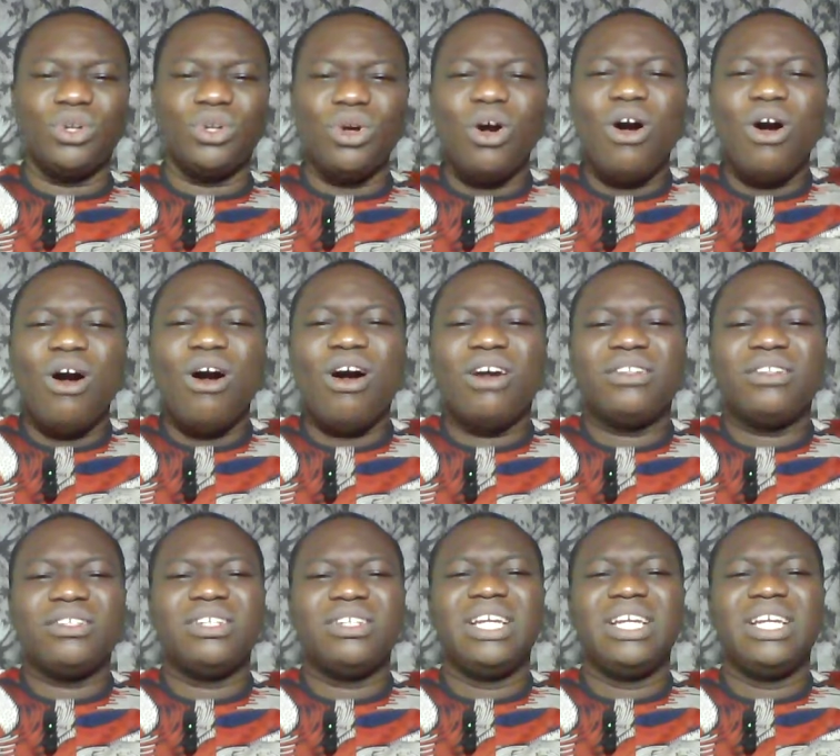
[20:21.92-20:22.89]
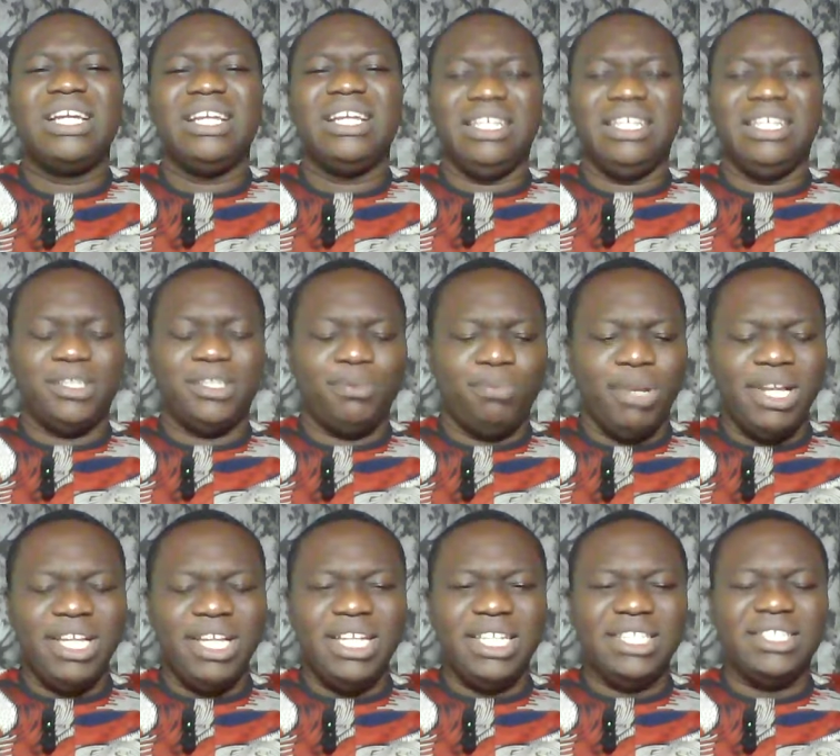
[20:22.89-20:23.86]
God is
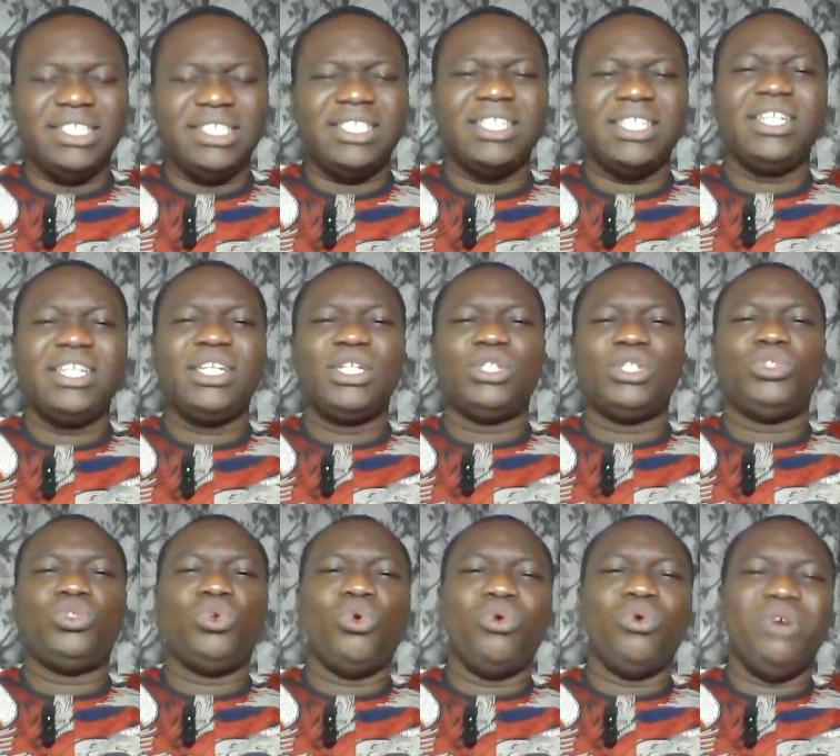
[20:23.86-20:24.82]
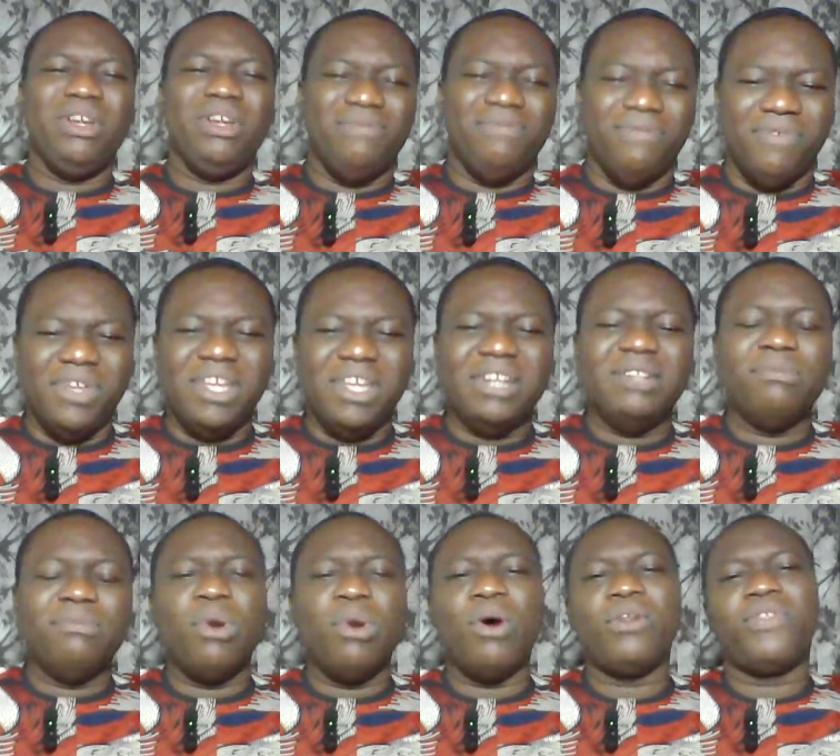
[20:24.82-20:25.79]
pleased to
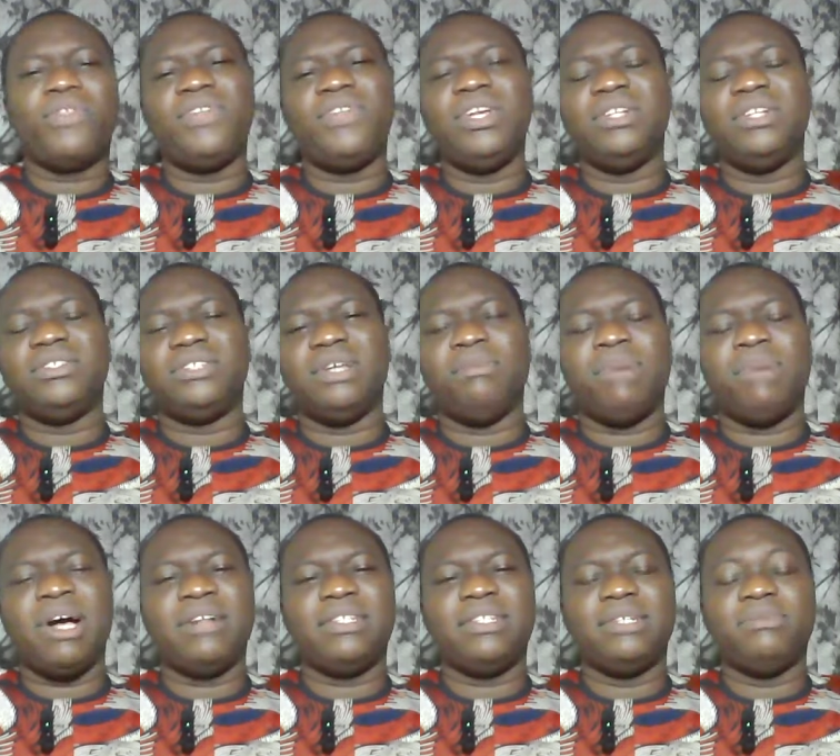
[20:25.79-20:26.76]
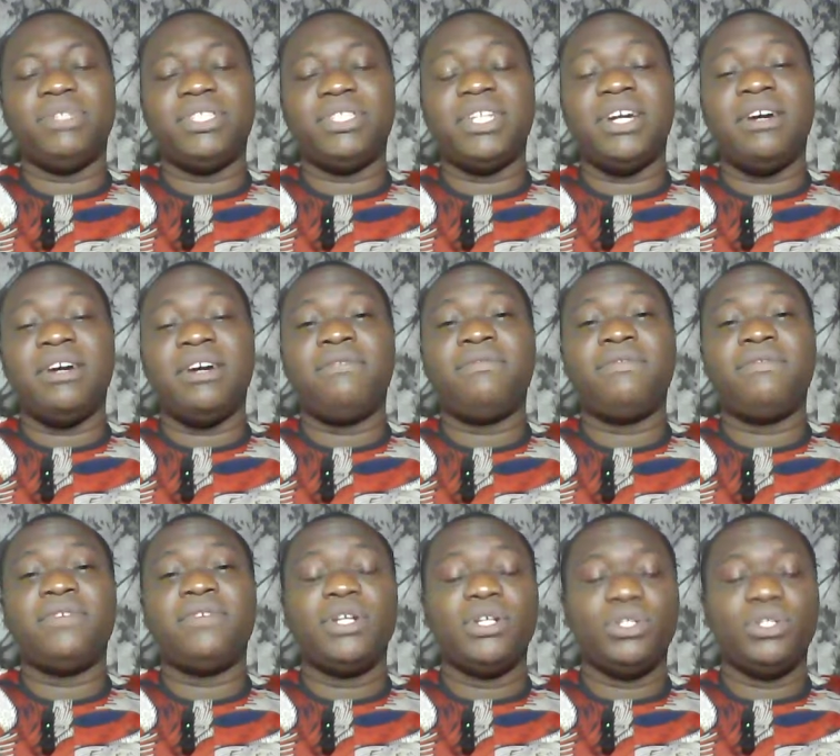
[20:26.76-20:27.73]
reveal more things about himself
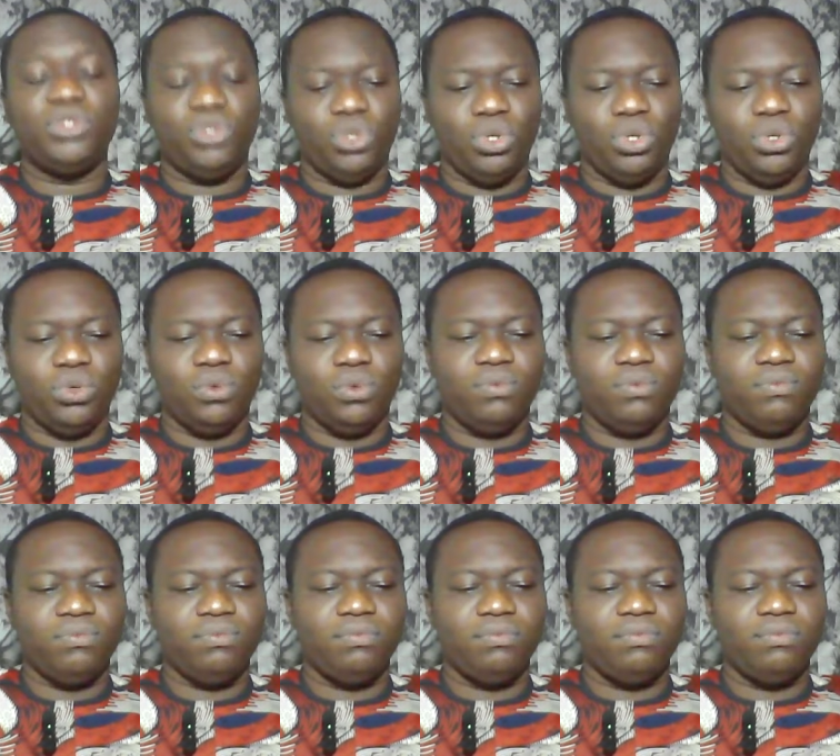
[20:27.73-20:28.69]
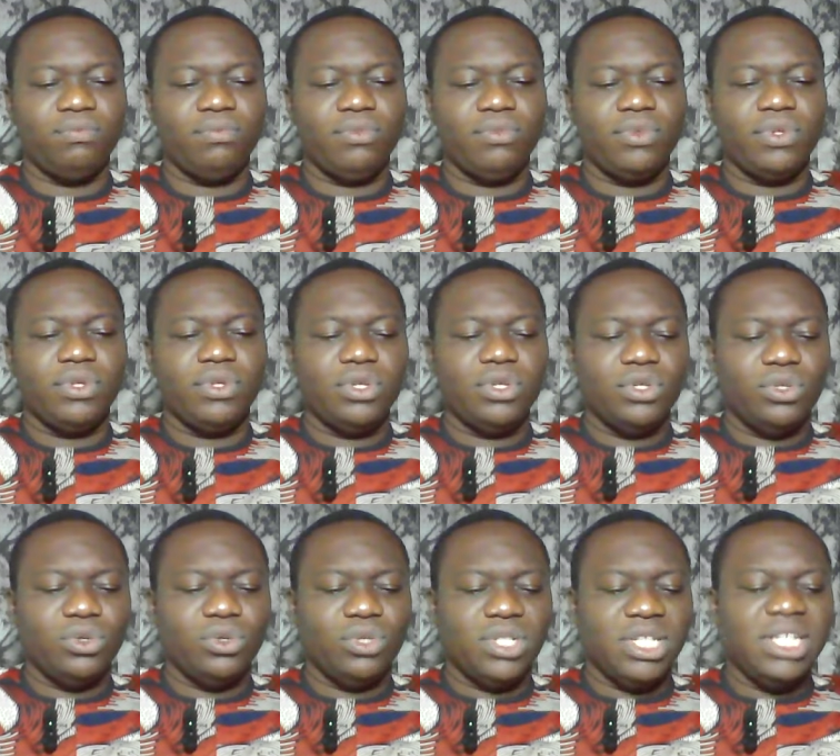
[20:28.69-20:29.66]
to you.
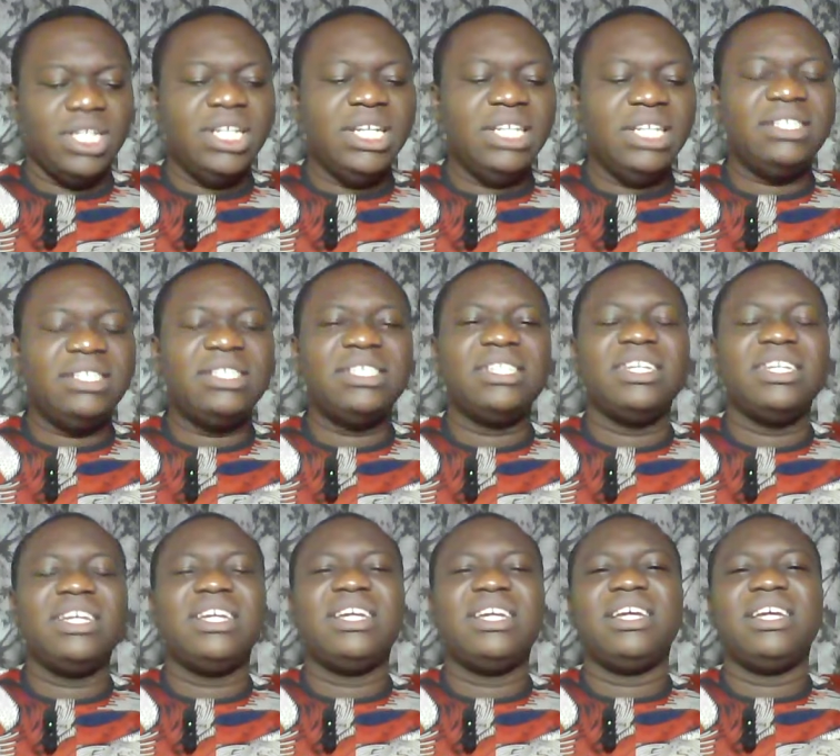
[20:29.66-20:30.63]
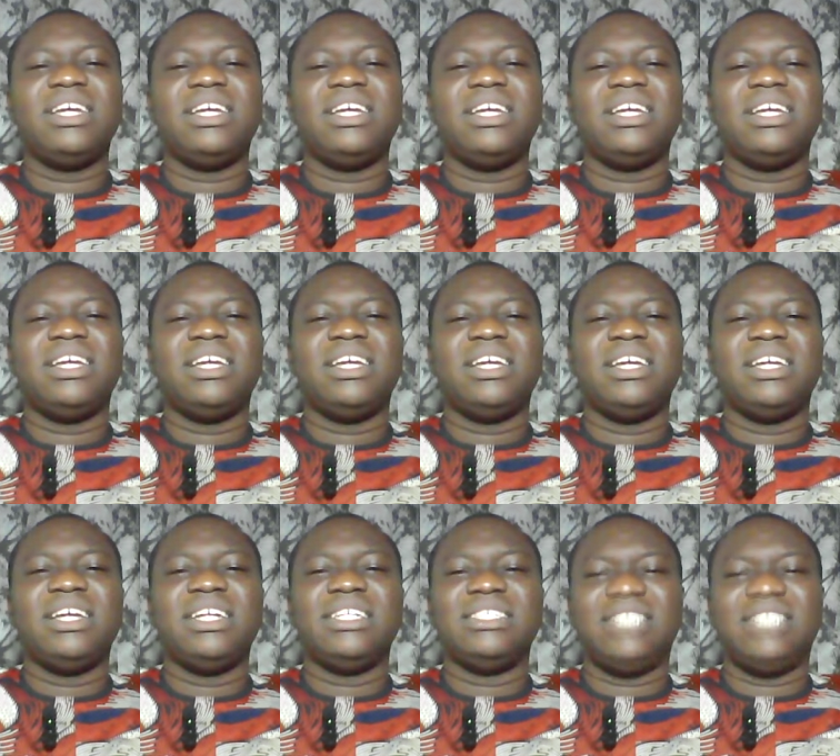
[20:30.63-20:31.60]
So this
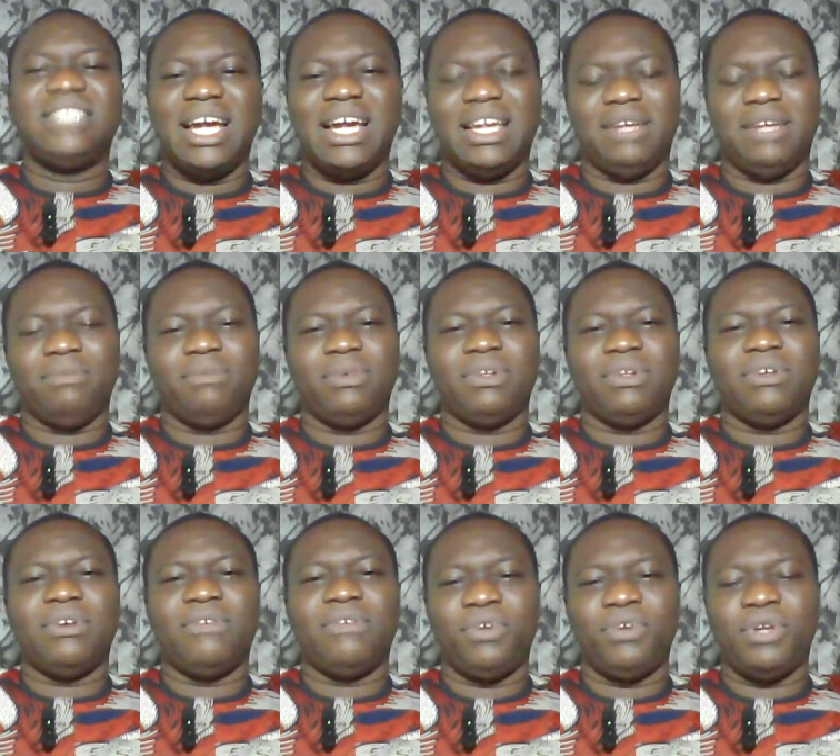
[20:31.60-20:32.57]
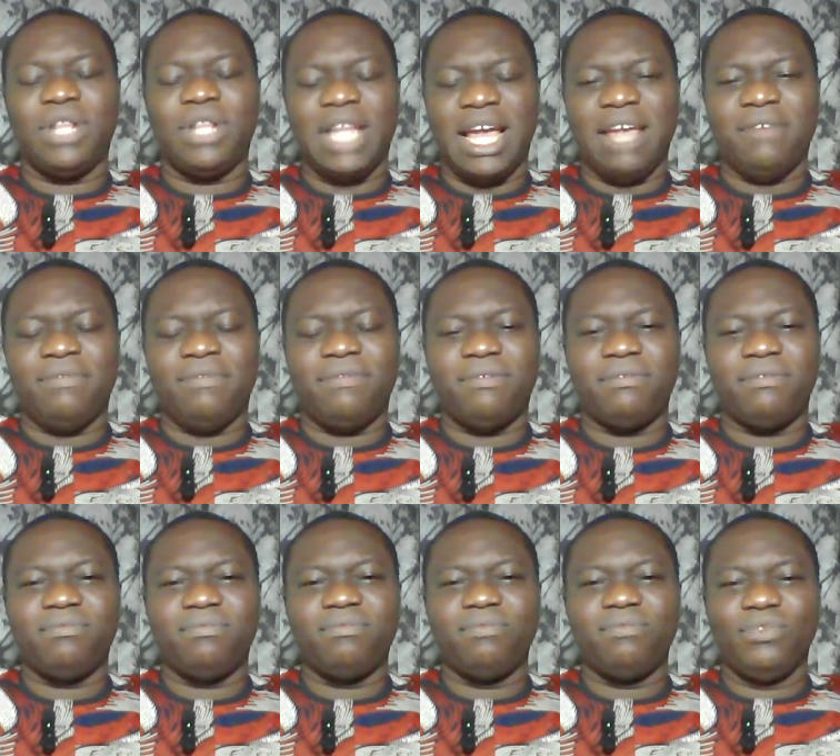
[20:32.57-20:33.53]
time of your life,
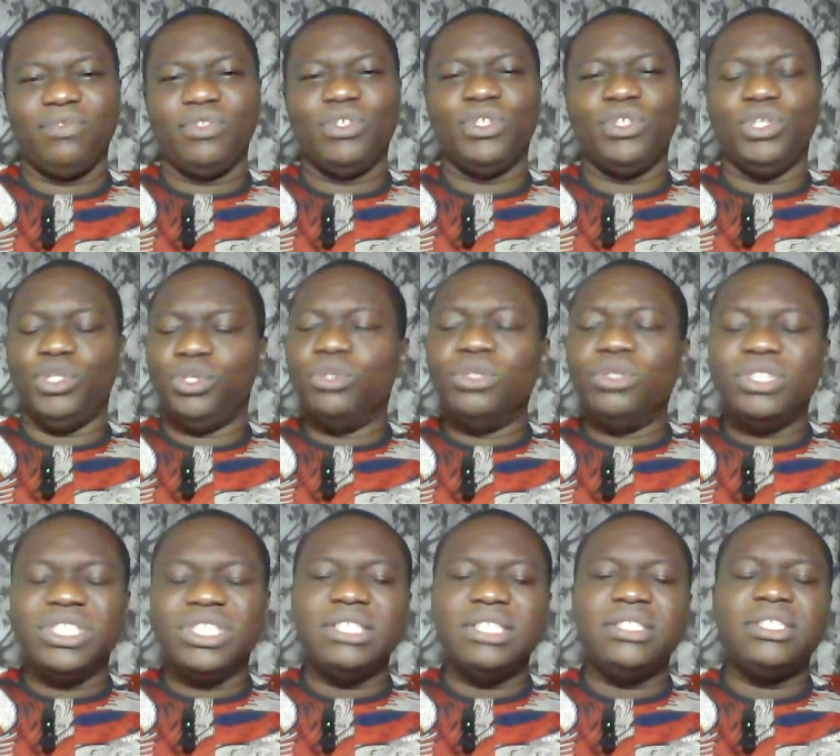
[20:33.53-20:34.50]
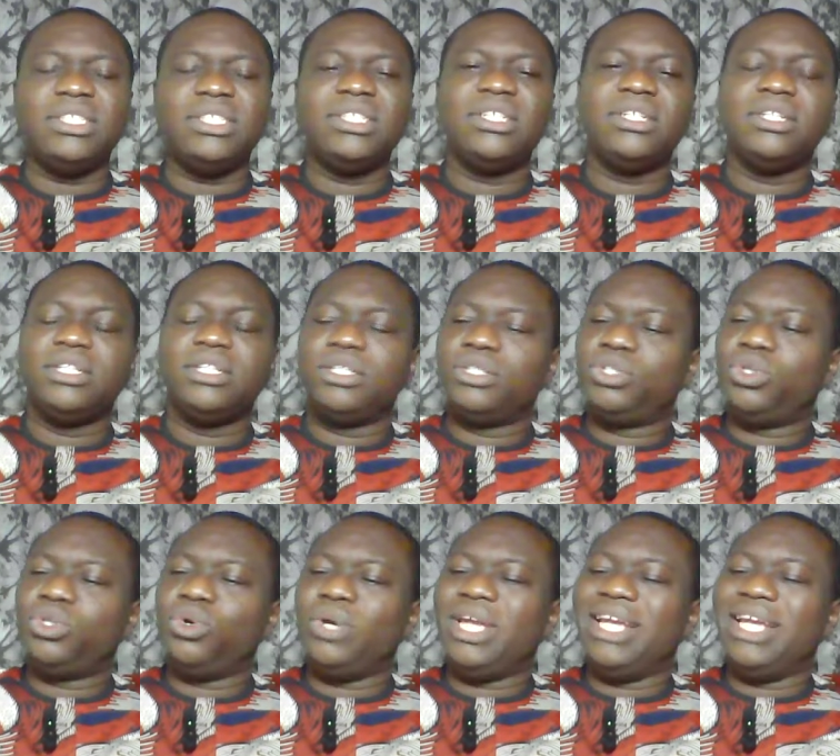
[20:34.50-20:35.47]
use it
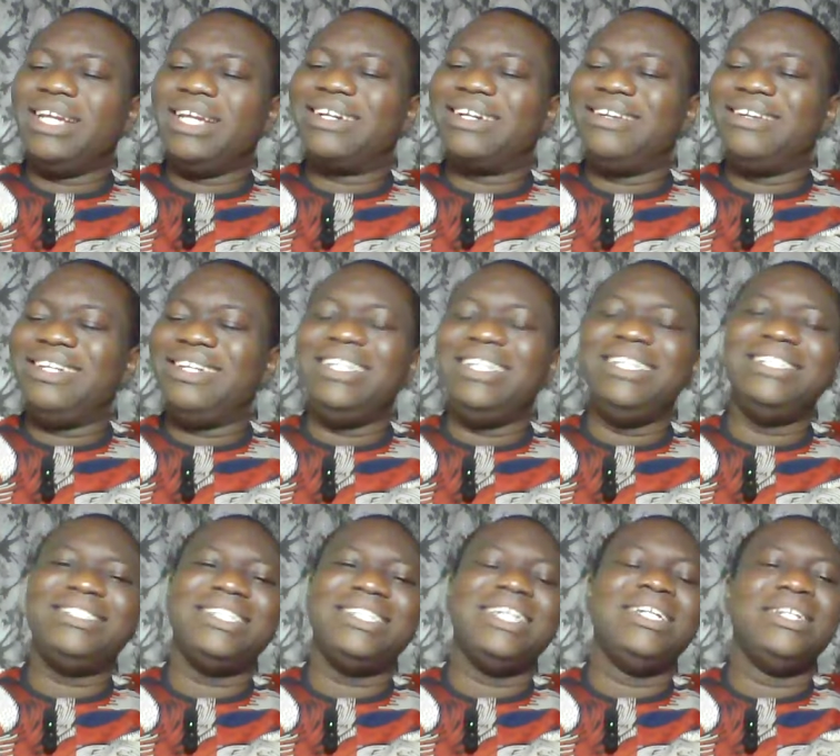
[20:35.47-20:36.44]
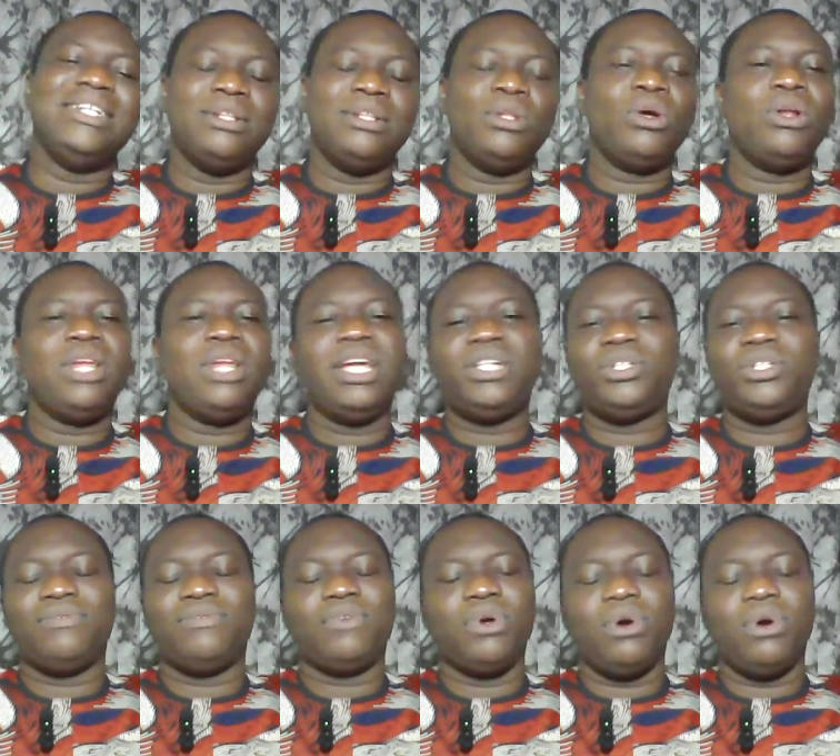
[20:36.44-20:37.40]
to increase in the knowledge
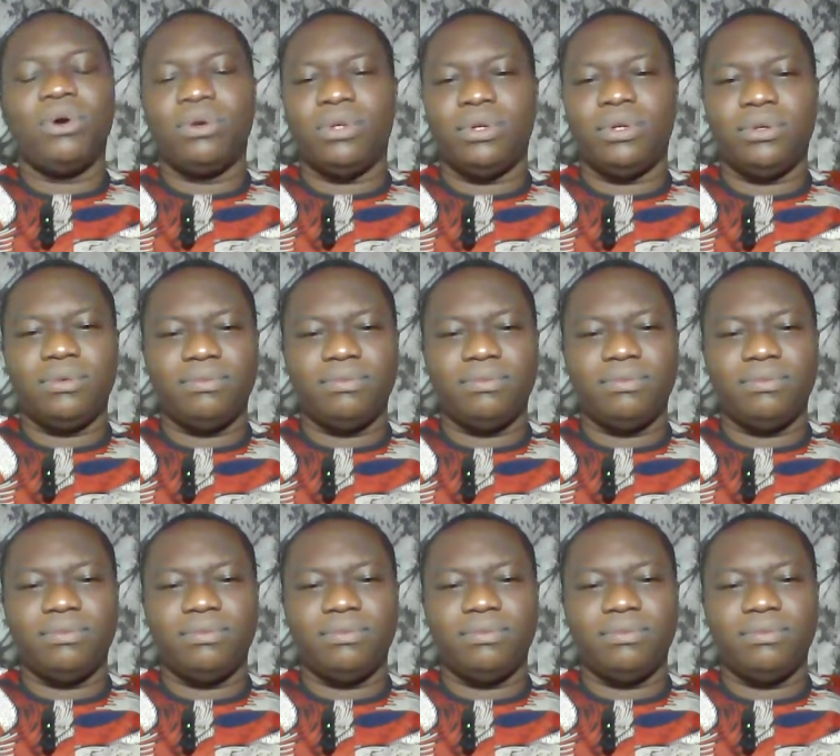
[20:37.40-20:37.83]
of God.